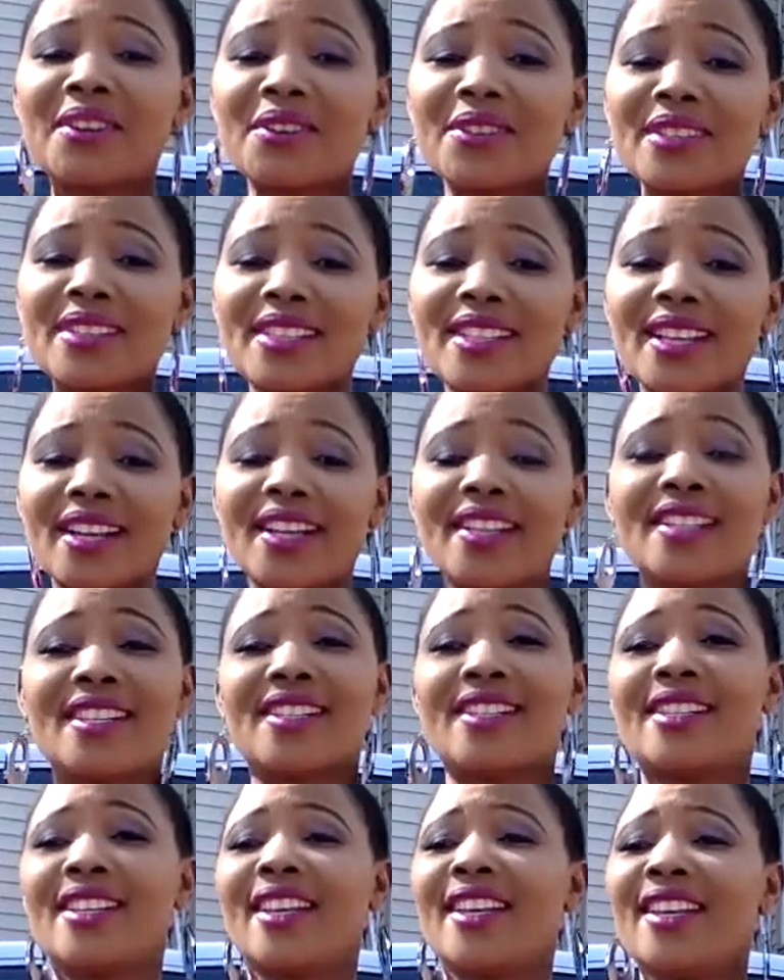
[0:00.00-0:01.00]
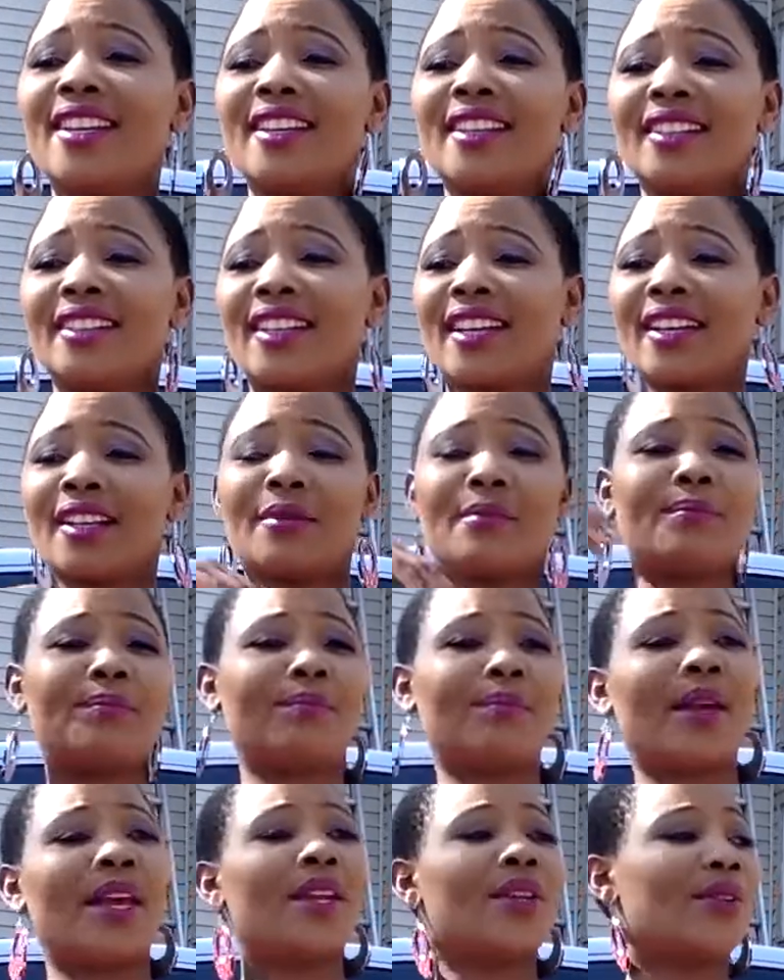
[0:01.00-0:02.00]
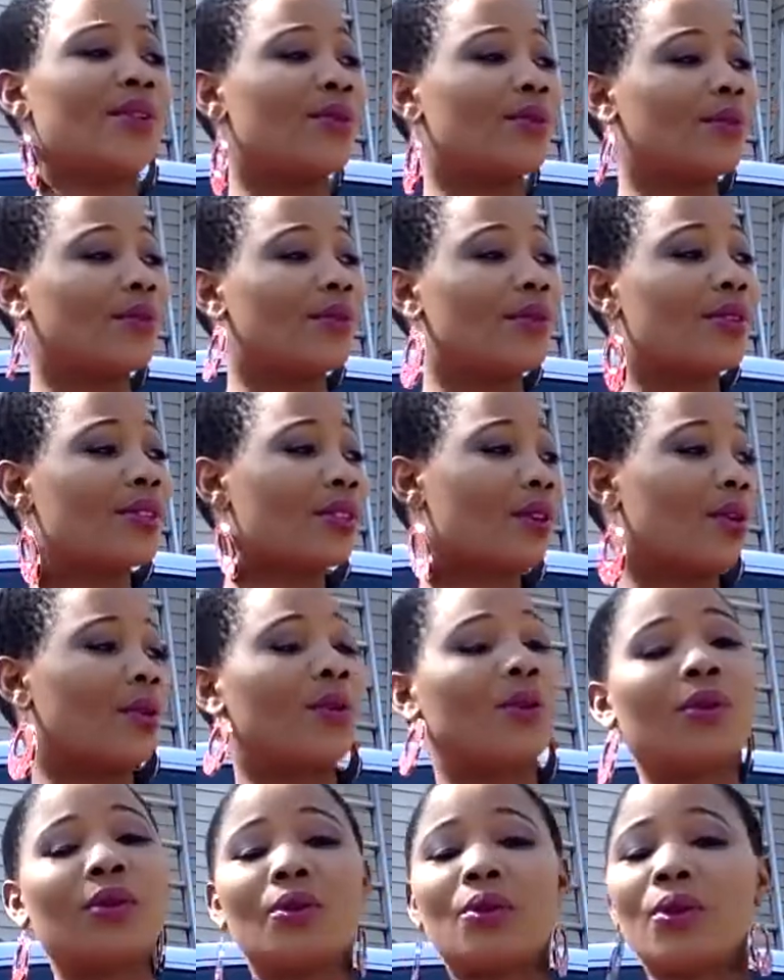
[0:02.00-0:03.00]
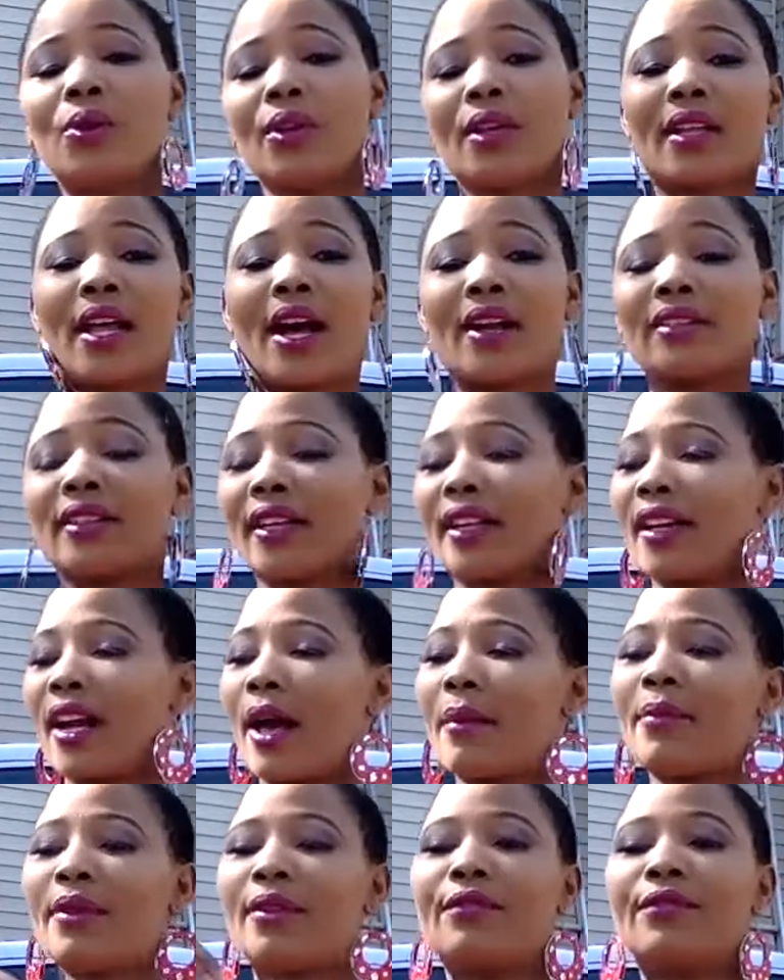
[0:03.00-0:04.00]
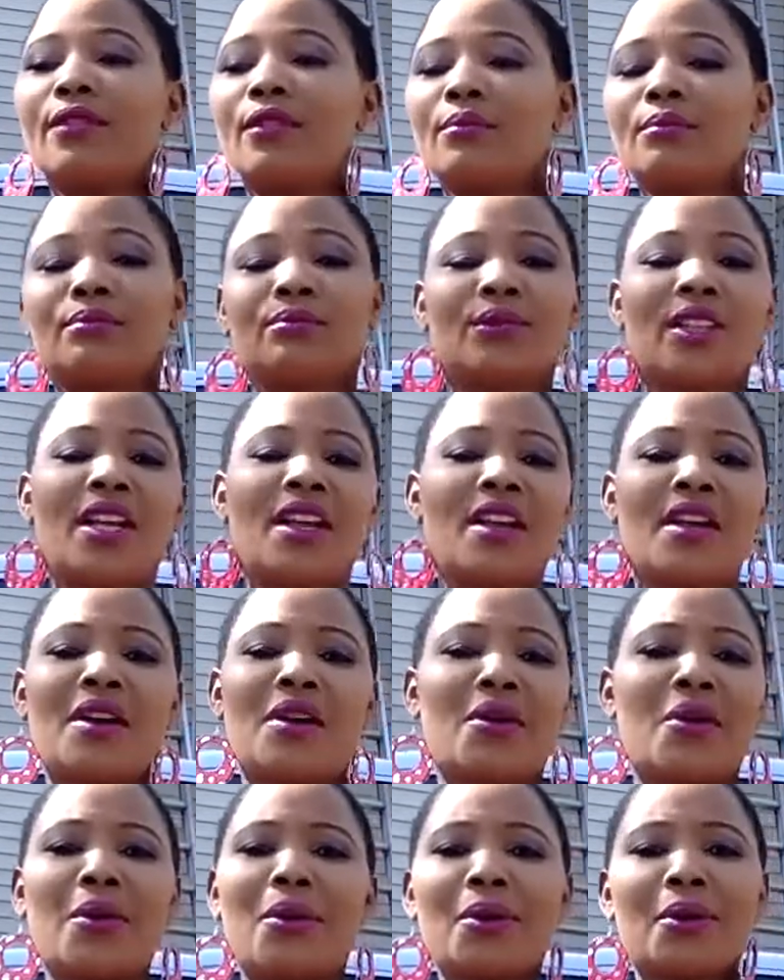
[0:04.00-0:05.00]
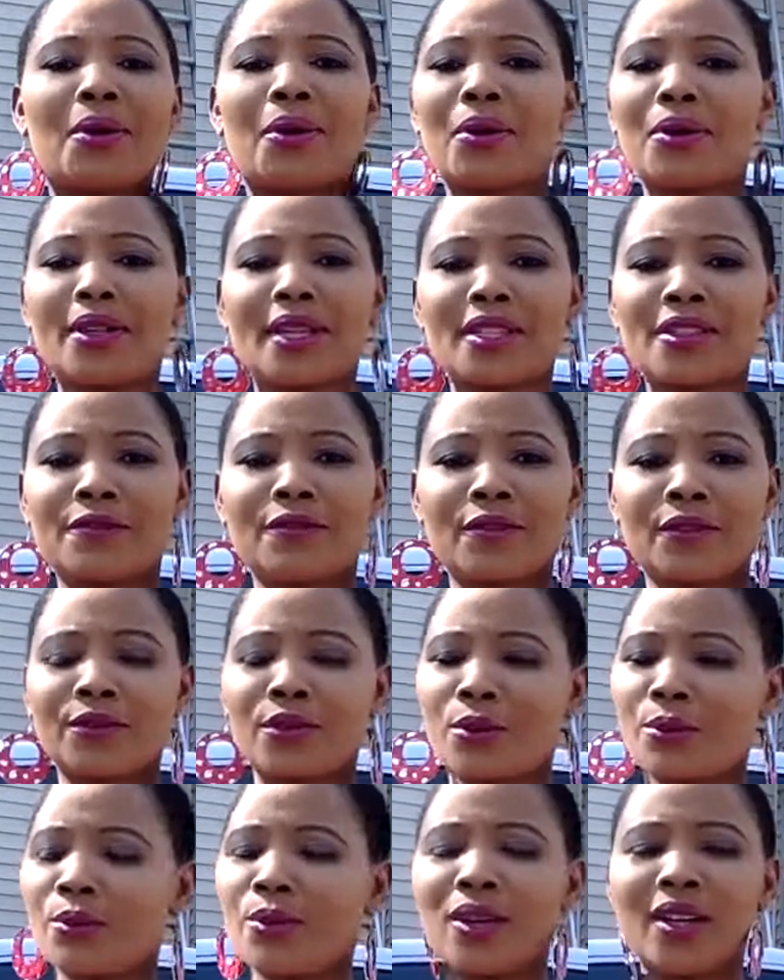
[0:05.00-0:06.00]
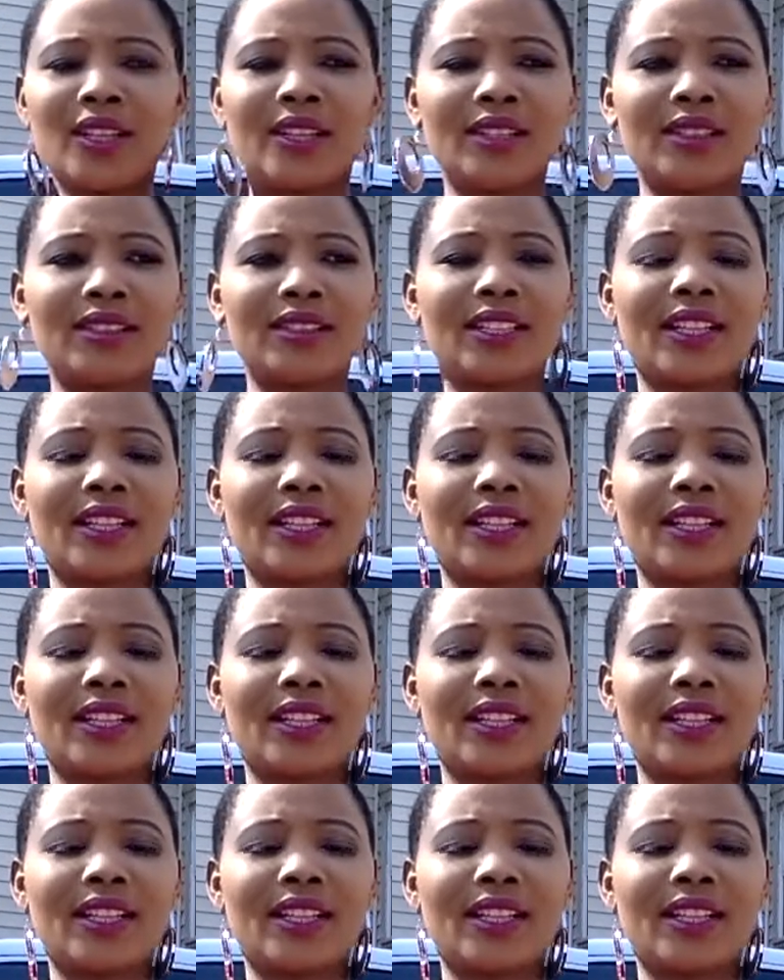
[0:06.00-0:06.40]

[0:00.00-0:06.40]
coaster, just hitting like bad news all around, like coming from all corners of the world.